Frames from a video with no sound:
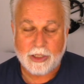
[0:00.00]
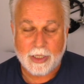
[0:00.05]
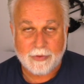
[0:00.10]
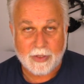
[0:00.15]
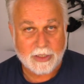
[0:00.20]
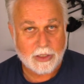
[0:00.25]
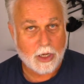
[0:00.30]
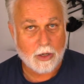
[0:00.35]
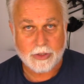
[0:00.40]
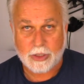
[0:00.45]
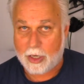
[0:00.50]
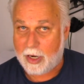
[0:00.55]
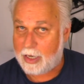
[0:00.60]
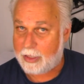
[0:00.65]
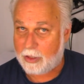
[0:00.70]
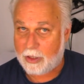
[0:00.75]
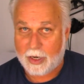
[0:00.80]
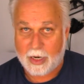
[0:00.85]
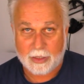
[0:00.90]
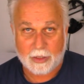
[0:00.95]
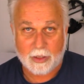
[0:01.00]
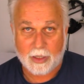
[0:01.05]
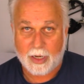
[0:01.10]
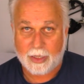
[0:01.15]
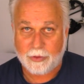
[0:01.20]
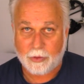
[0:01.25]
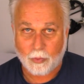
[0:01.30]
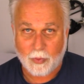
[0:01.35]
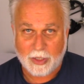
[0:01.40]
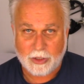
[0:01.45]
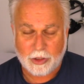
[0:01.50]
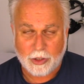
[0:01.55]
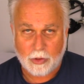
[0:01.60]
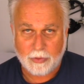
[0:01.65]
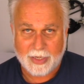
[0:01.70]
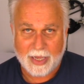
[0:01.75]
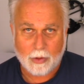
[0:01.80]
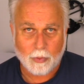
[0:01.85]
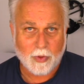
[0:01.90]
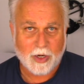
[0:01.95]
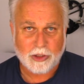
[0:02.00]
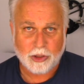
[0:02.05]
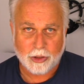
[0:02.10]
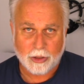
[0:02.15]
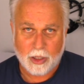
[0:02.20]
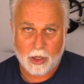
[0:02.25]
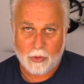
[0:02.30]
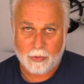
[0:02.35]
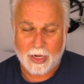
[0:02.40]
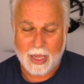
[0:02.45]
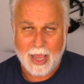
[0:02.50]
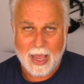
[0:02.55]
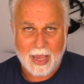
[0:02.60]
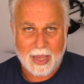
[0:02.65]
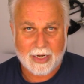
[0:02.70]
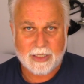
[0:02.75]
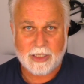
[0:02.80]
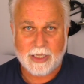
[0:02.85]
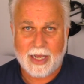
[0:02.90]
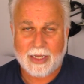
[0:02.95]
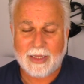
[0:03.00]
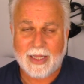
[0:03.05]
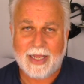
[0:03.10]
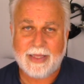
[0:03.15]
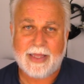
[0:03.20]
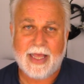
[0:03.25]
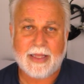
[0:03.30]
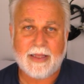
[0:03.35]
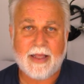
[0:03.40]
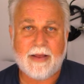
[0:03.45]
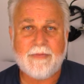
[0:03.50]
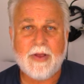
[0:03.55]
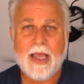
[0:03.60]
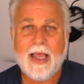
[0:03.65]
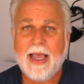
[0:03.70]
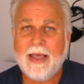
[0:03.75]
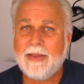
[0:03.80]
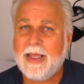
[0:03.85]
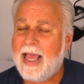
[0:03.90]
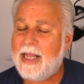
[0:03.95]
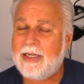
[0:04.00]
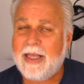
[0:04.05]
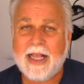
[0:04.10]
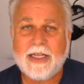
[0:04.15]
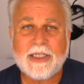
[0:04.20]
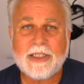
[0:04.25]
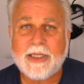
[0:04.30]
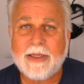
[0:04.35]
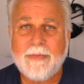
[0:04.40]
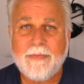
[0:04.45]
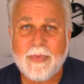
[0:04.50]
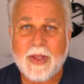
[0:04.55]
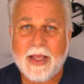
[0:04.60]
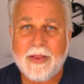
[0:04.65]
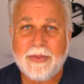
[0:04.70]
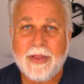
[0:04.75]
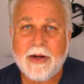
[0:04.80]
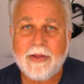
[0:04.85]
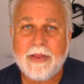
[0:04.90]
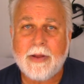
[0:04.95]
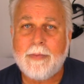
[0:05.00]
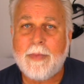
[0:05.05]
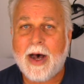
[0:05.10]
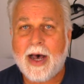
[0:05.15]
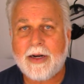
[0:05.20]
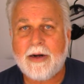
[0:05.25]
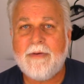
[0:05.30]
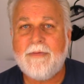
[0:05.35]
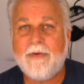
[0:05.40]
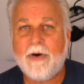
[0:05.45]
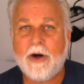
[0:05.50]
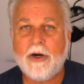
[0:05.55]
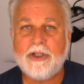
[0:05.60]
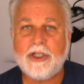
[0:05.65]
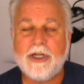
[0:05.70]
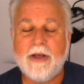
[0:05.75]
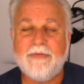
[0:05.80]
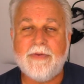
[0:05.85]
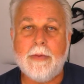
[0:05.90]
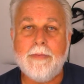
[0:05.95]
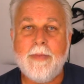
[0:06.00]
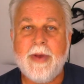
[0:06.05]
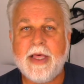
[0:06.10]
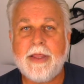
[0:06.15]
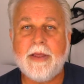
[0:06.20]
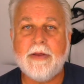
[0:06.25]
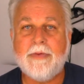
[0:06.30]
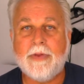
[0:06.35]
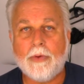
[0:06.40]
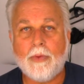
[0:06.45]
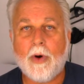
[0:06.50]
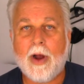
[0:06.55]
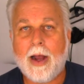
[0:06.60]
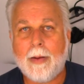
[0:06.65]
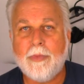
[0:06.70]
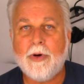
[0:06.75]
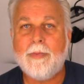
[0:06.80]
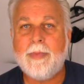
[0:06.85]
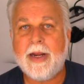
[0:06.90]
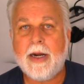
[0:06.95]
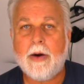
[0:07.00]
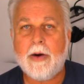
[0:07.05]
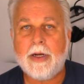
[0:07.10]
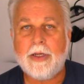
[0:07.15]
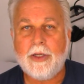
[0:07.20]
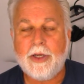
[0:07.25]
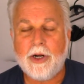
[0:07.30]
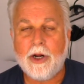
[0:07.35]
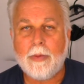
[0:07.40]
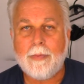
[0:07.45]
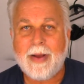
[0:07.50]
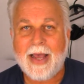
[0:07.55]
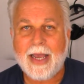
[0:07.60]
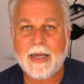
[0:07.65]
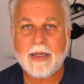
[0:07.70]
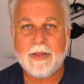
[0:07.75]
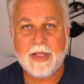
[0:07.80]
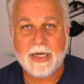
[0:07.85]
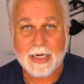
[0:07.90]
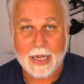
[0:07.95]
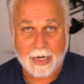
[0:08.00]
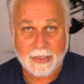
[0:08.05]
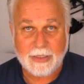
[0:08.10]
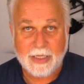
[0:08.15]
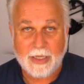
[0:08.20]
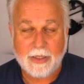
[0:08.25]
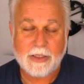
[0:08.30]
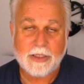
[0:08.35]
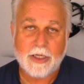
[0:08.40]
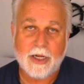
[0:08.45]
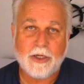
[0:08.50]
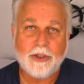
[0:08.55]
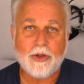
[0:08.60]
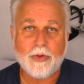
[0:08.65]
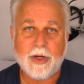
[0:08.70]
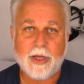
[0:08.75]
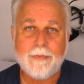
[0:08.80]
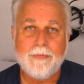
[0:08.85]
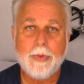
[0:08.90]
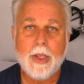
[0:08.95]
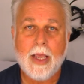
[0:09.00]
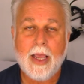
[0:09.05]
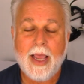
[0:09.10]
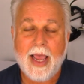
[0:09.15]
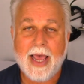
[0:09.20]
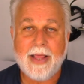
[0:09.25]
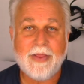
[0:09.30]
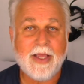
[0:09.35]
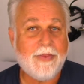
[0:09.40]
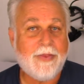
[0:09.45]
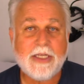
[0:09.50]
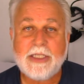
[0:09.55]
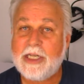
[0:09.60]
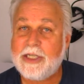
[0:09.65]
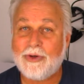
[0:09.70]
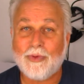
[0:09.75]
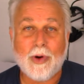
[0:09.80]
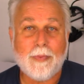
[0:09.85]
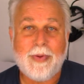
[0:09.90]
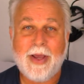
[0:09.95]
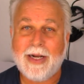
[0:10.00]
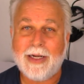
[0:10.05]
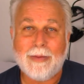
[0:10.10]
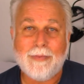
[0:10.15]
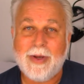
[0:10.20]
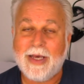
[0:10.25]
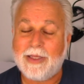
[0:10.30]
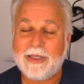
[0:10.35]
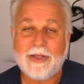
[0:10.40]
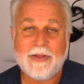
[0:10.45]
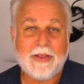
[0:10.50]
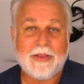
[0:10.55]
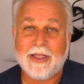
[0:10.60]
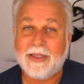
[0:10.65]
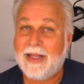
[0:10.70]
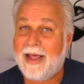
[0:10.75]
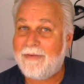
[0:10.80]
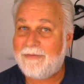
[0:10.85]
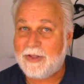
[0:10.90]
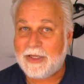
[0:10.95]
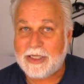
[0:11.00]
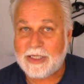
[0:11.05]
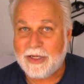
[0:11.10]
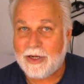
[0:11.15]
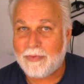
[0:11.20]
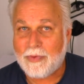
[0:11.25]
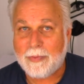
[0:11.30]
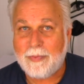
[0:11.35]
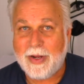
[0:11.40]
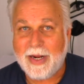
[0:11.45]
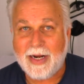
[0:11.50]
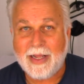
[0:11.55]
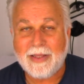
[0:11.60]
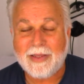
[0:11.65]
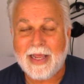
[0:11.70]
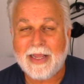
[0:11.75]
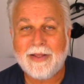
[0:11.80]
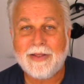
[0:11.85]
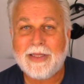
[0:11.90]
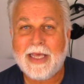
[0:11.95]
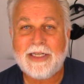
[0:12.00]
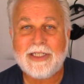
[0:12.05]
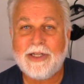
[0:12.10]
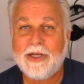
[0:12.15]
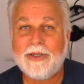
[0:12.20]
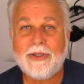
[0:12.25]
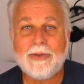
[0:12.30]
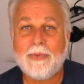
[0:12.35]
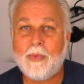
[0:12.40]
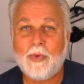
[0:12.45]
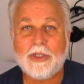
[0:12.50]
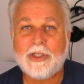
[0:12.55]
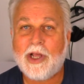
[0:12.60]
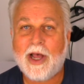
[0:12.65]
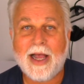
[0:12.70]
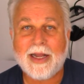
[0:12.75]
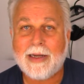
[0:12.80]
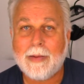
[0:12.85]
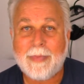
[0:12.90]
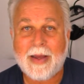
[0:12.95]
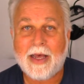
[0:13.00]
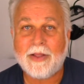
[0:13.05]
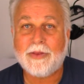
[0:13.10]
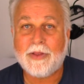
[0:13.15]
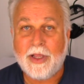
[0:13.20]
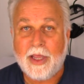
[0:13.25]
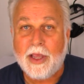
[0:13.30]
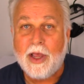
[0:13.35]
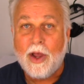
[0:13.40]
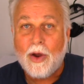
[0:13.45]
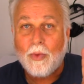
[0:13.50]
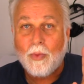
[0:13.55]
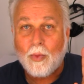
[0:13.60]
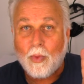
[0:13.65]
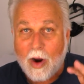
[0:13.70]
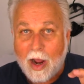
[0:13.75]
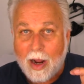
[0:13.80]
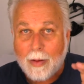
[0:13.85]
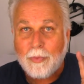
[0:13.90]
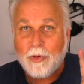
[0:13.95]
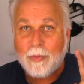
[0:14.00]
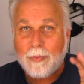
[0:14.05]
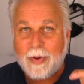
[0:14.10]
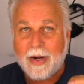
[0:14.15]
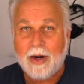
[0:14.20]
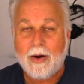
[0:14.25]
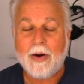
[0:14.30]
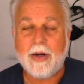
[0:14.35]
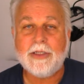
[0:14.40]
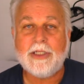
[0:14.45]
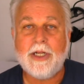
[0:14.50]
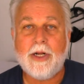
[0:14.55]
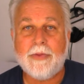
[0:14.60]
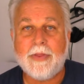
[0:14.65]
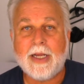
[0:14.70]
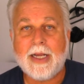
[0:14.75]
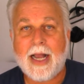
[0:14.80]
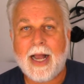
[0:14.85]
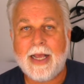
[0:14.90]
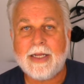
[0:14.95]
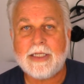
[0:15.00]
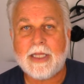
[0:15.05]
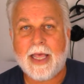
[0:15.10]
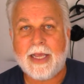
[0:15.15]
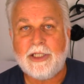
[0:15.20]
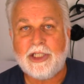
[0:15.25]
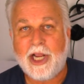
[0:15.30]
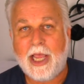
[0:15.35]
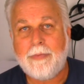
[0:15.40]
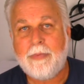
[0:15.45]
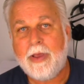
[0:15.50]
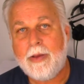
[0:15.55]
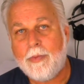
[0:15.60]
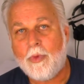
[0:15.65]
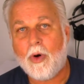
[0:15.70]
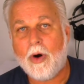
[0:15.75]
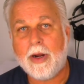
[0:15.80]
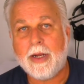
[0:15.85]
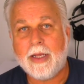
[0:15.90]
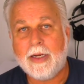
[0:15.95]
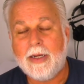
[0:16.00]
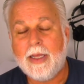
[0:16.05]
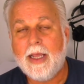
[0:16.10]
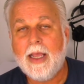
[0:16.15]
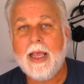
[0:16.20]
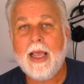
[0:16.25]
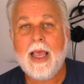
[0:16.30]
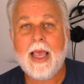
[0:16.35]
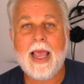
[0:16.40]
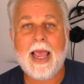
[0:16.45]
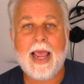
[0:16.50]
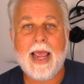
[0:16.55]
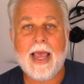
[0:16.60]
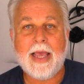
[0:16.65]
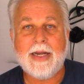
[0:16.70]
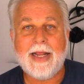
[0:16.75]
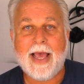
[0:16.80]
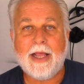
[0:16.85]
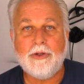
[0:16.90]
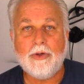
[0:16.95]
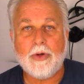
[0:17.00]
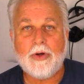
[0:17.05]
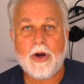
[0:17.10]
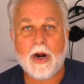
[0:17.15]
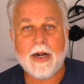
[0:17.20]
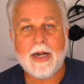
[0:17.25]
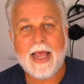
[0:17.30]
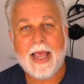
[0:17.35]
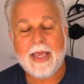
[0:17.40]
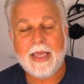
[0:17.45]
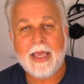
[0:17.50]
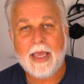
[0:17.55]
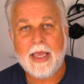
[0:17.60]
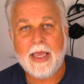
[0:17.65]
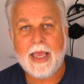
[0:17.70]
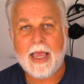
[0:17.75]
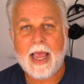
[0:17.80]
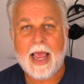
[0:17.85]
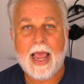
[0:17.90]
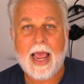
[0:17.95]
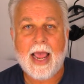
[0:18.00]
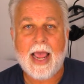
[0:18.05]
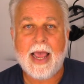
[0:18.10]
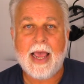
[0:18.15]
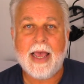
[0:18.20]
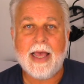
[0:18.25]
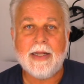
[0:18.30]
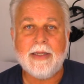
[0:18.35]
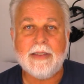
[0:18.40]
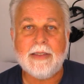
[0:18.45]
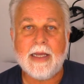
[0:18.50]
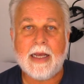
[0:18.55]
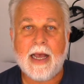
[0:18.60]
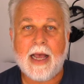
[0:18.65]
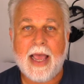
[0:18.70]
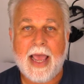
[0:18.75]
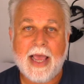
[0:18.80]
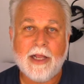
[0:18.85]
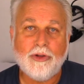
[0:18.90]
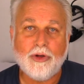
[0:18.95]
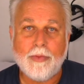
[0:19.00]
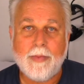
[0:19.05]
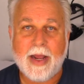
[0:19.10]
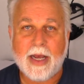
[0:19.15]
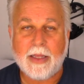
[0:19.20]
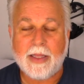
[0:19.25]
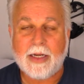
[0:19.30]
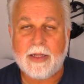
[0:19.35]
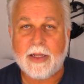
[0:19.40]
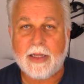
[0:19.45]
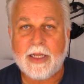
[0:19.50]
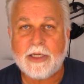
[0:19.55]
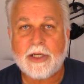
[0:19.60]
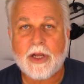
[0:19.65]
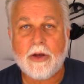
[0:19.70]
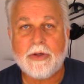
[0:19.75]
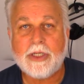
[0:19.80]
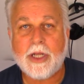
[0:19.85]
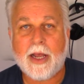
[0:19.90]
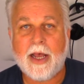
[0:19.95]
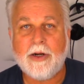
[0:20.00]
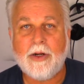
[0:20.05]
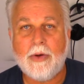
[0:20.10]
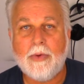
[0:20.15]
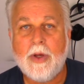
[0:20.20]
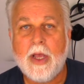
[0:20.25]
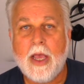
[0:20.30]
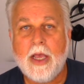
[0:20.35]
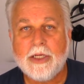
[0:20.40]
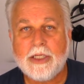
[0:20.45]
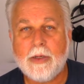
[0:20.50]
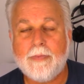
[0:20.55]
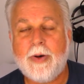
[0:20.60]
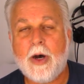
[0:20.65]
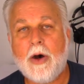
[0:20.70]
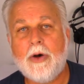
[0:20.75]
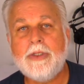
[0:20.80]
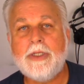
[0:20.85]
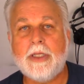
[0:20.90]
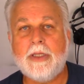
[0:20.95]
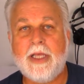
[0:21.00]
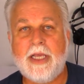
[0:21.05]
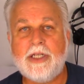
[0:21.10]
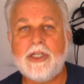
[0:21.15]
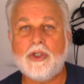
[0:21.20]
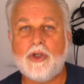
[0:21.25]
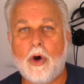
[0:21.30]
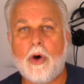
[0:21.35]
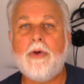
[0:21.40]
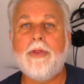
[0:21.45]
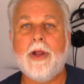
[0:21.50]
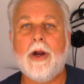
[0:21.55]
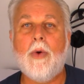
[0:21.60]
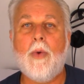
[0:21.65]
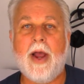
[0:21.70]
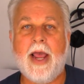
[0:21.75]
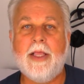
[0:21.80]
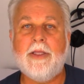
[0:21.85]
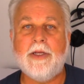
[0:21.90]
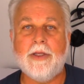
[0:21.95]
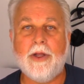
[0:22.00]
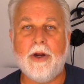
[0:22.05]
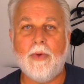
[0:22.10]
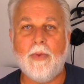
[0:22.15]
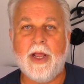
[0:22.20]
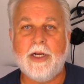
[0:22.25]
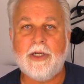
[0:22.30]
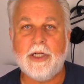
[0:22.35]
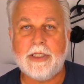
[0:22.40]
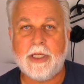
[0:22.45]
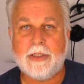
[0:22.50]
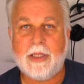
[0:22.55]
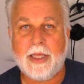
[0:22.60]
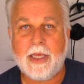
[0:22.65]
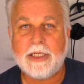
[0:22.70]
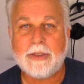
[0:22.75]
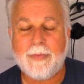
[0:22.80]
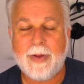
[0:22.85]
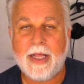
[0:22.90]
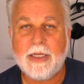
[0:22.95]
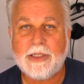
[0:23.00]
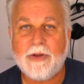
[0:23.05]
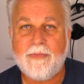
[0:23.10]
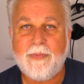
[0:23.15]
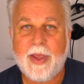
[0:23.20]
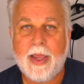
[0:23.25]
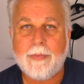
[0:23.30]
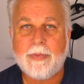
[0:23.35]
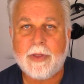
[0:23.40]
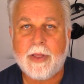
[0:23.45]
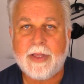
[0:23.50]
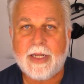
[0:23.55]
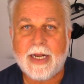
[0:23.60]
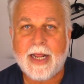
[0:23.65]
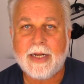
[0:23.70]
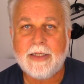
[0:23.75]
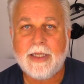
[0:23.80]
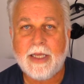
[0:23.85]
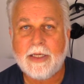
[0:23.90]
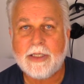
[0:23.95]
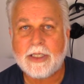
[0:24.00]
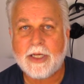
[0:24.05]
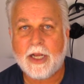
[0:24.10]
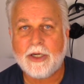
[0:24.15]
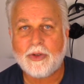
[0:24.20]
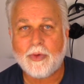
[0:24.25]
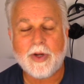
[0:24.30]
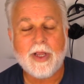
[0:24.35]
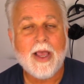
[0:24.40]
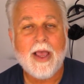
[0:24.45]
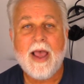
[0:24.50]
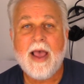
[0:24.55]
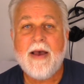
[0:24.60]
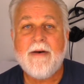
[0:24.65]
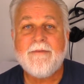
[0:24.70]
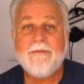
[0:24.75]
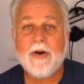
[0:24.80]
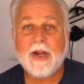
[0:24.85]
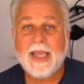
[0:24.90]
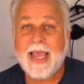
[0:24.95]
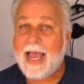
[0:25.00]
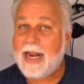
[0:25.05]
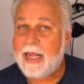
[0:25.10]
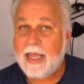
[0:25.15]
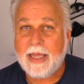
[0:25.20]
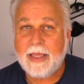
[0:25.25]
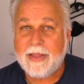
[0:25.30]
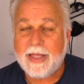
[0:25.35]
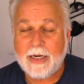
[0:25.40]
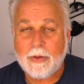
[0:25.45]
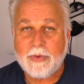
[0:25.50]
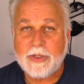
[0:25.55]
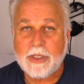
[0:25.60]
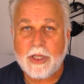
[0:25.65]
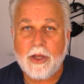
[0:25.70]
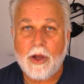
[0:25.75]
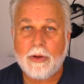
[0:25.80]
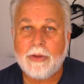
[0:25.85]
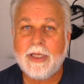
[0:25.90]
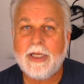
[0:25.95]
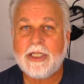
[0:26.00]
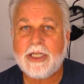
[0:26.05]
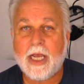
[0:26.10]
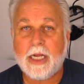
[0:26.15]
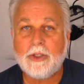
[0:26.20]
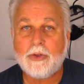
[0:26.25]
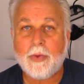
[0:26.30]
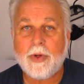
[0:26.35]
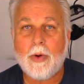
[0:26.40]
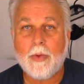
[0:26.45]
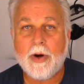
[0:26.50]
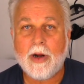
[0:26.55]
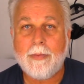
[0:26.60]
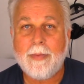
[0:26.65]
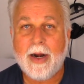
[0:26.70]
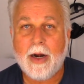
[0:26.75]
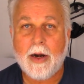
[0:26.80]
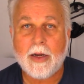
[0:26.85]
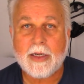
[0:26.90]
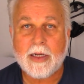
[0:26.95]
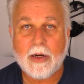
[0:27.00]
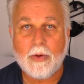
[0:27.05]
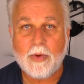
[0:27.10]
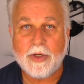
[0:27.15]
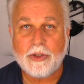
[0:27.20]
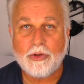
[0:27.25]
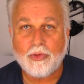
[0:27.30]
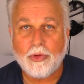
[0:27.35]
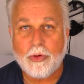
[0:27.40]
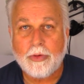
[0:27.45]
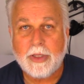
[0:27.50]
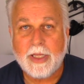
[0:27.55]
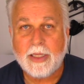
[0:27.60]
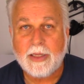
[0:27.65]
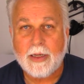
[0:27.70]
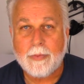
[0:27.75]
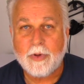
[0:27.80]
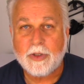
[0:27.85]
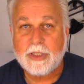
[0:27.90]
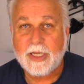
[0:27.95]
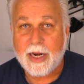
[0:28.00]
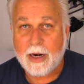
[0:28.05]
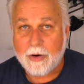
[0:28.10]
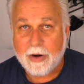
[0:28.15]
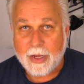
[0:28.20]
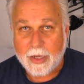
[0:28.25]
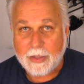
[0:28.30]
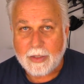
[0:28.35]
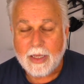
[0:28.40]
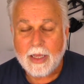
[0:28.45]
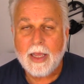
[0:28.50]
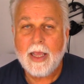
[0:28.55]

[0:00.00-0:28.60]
And this goes on and on and on. The rich don't get rich alone. It's not like they live. They're the modern version of the myth of the robber baron. Back in the 19th century, and this is a repeated myth that the left is still repeating. They still will talk about the robber barons, the guys like J.P. Morgan and Andrew Carnegie and Andrew Mellon, and the list goes on, who supposedly stole their way to their riches at the expense of people in the 19th century, forgetting that it was the only century where America was truly libertarian.